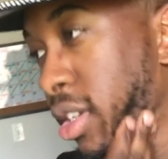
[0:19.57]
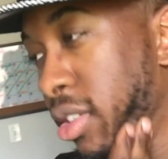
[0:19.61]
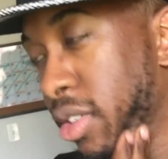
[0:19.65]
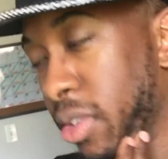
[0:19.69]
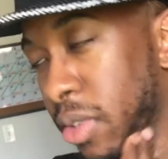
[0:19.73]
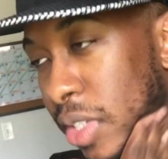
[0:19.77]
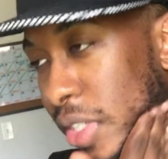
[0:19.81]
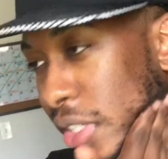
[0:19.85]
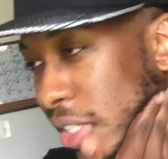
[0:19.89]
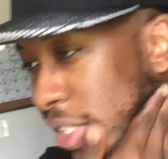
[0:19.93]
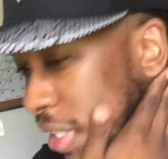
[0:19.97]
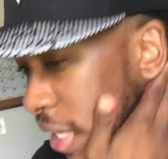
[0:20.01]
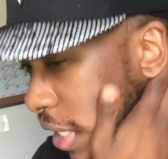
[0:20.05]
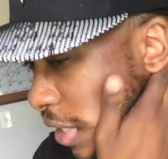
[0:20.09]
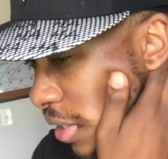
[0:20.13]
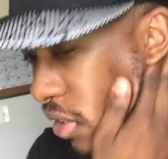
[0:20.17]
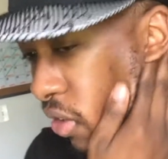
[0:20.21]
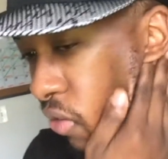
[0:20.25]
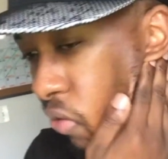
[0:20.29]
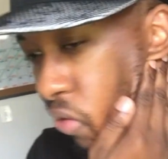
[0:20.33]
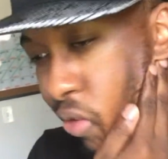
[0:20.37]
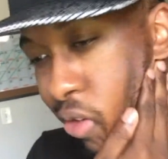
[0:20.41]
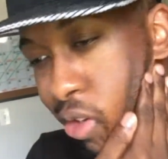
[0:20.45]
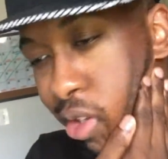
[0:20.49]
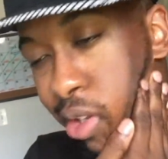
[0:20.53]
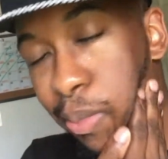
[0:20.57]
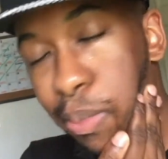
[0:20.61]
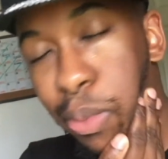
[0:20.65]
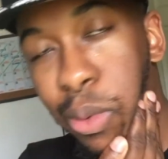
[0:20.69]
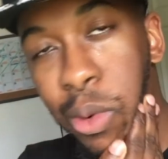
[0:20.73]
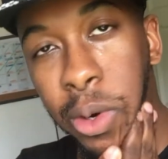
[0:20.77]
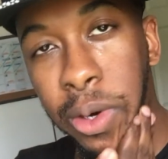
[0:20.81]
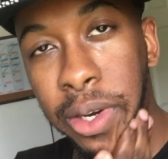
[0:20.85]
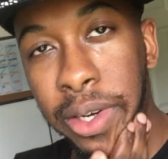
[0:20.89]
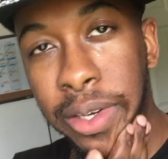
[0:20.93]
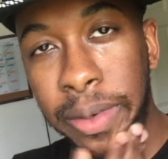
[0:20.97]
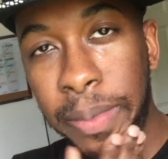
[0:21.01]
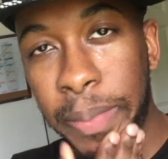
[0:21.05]
So this is actually really
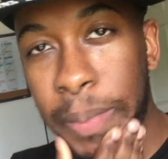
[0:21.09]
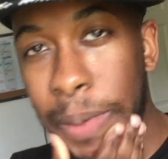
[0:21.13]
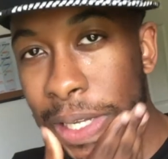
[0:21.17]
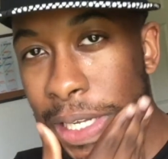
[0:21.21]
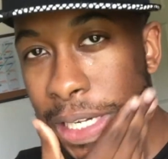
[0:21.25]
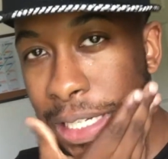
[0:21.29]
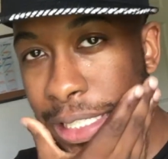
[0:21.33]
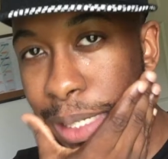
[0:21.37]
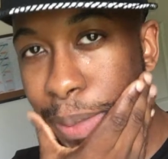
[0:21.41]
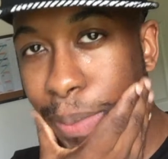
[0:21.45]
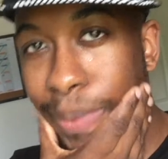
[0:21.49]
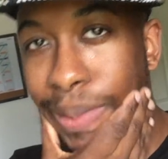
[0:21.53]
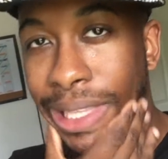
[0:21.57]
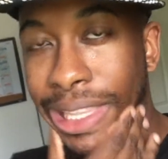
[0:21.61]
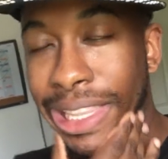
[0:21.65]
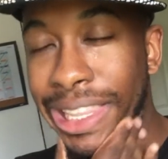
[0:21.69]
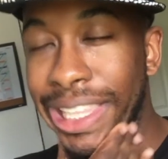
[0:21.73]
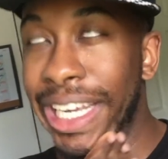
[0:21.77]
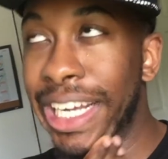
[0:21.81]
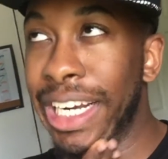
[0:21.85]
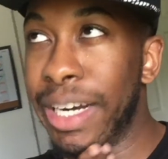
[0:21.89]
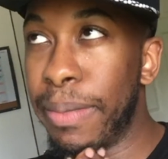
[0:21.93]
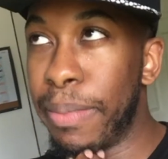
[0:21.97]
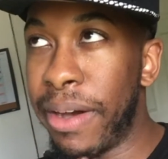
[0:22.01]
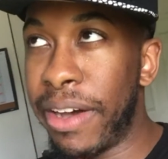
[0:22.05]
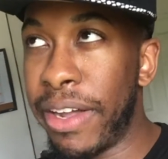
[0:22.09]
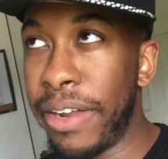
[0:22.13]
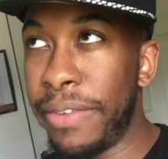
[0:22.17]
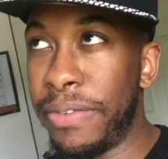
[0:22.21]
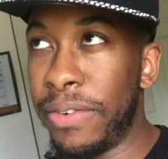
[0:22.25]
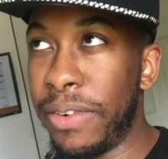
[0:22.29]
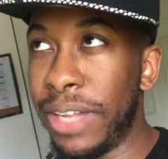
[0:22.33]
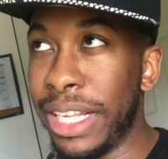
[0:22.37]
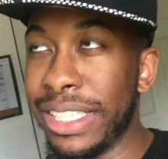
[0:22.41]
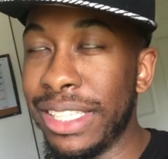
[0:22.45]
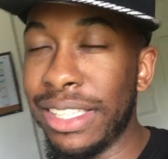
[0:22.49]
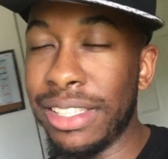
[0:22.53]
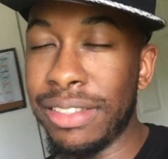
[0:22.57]
important because I've been thinking about it
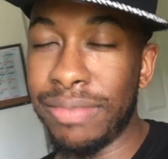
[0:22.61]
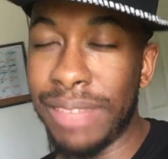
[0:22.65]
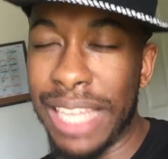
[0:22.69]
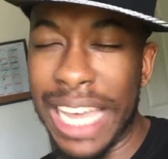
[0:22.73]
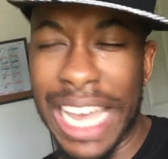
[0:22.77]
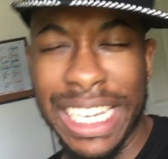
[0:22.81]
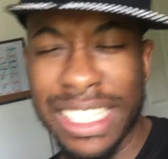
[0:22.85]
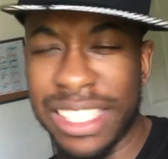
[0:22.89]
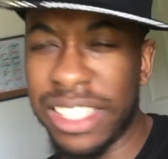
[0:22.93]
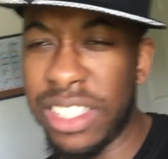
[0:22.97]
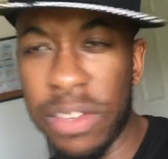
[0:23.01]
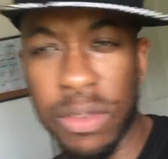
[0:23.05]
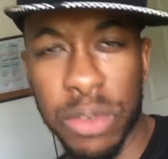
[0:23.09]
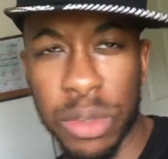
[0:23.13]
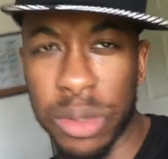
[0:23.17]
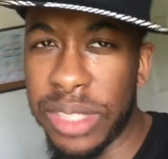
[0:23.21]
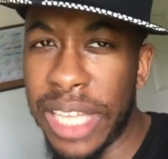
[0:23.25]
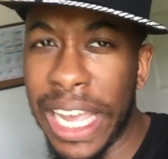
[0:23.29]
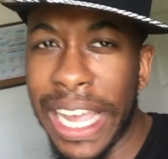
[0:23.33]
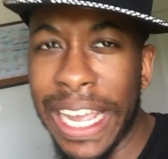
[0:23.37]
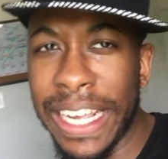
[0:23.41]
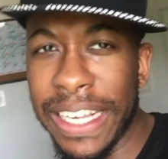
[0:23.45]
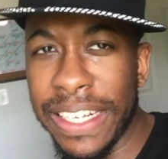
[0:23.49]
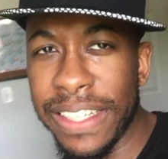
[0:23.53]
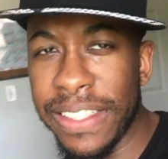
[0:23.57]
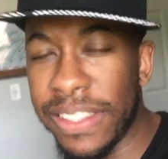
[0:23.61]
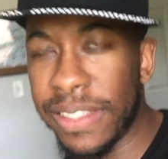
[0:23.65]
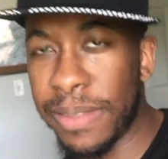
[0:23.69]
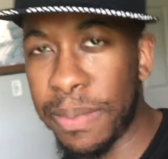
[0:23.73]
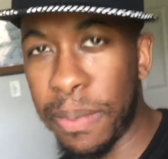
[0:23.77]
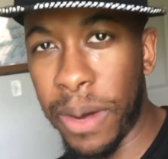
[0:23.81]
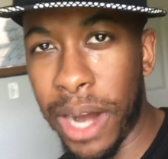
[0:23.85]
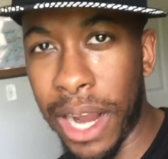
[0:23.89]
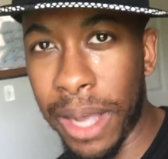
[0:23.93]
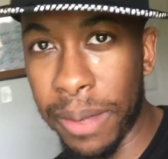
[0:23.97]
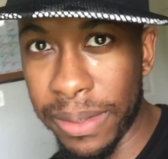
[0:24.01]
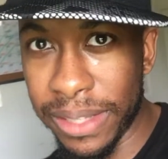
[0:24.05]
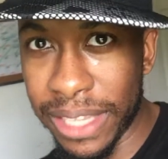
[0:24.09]
for like last several days,
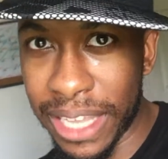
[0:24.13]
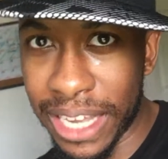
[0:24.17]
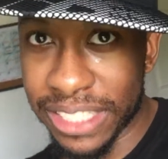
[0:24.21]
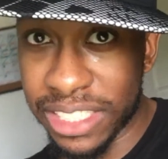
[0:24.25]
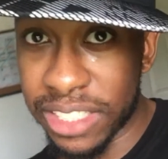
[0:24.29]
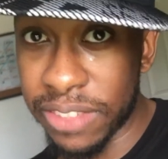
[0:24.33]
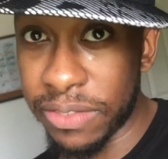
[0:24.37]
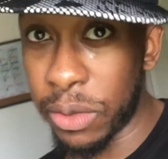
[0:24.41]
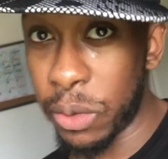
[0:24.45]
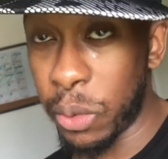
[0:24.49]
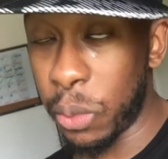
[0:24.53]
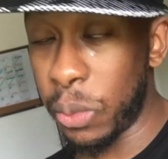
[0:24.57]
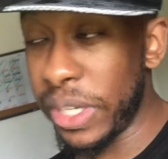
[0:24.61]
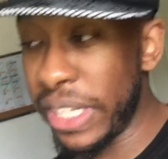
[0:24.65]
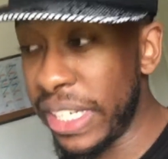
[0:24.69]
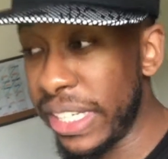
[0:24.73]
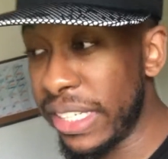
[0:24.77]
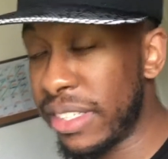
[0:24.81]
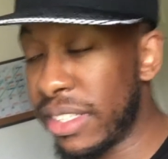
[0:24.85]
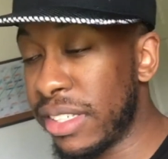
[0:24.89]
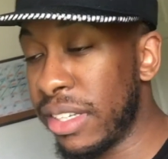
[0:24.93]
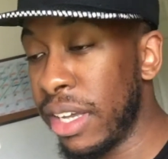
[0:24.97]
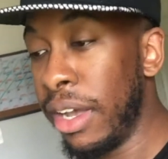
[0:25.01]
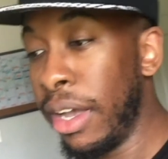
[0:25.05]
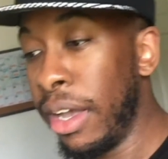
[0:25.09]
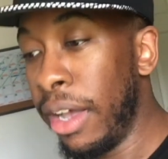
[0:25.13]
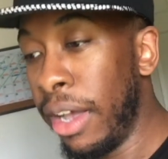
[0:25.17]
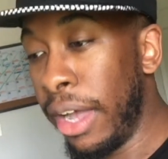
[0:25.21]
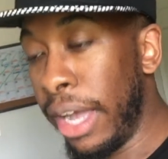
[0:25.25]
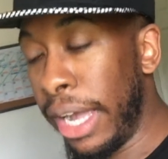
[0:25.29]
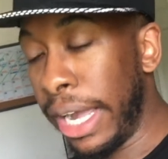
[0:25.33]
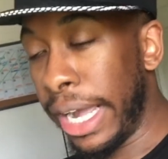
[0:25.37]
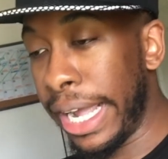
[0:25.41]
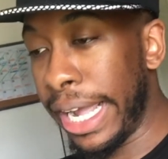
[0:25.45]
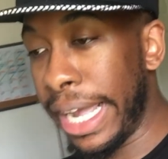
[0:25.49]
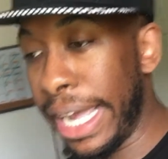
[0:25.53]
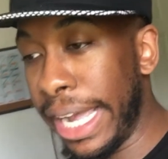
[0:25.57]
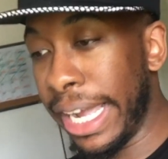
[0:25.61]
probably last several weeks,
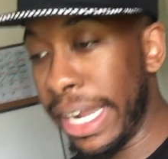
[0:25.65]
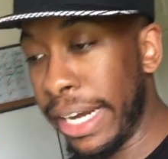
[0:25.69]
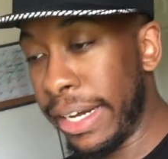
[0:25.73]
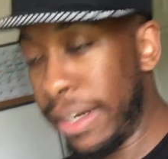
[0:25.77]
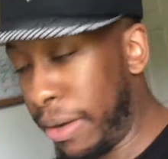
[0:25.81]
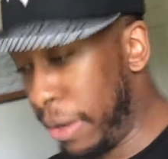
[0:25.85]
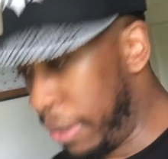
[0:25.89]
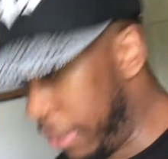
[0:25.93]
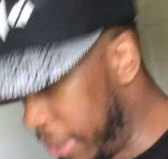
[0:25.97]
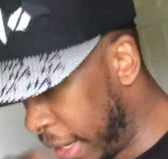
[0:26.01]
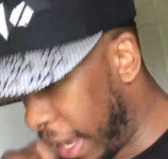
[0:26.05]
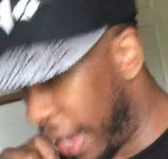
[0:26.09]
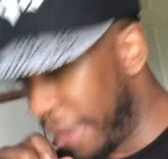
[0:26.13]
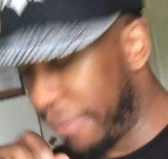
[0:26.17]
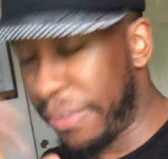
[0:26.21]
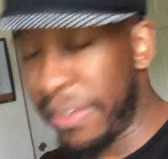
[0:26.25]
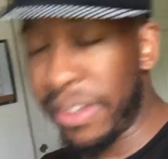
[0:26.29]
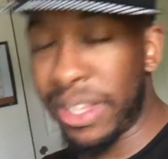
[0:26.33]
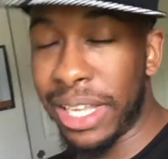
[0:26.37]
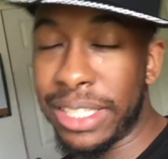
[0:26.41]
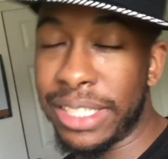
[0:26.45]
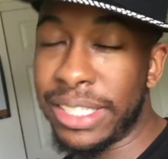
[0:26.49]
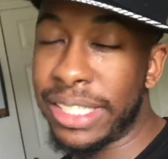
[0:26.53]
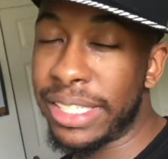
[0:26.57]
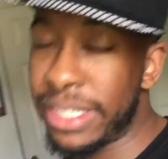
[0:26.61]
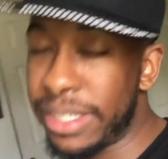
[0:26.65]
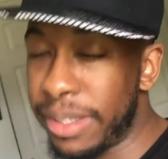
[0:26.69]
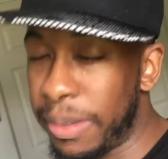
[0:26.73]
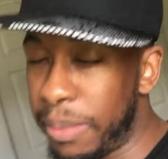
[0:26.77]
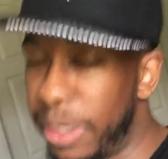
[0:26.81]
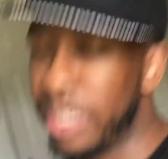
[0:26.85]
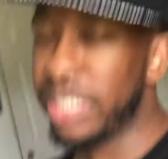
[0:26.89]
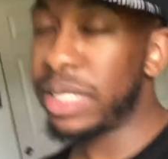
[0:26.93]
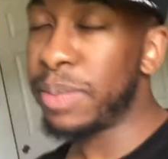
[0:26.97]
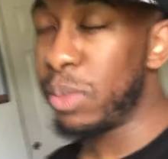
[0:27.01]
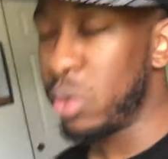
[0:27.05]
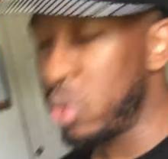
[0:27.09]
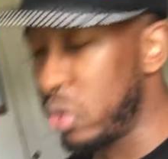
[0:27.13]
and I feel like this is the
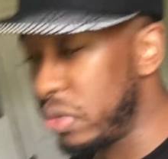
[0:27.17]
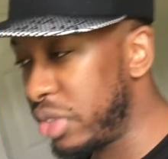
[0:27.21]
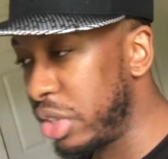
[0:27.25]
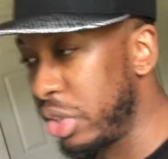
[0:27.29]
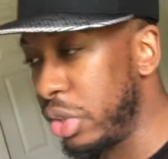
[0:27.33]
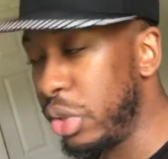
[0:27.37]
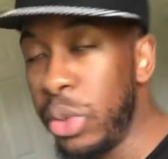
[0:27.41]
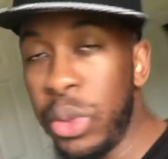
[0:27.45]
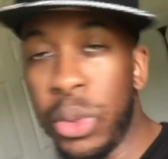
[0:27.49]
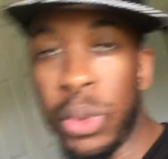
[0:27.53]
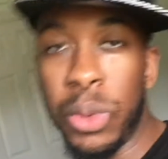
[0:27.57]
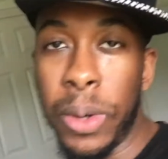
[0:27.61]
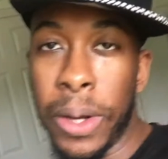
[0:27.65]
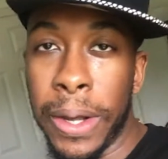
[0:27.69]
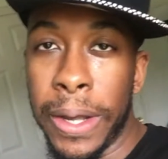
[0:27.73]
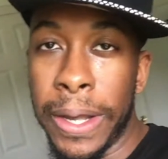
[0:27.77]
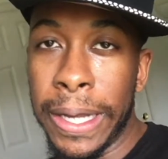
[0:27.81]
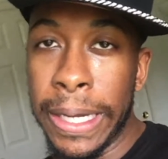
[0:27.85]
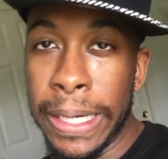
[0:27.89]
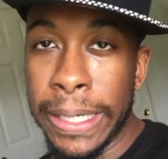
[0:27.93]
best move to do.